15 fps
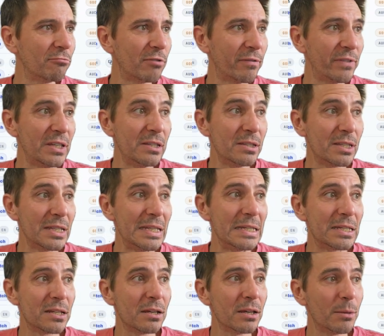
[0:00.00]

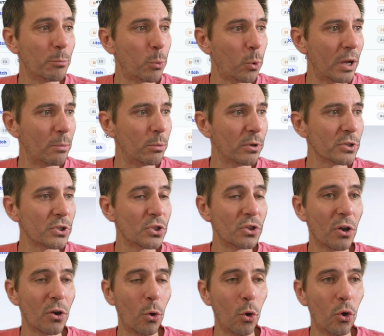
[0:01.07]

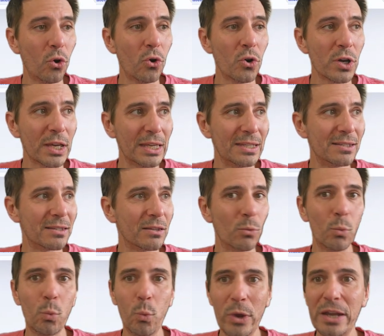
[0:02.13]
revisitapueblos.org is the
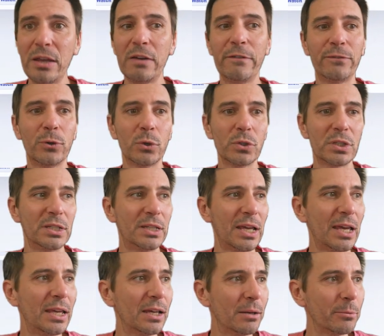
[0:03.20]
winner for today.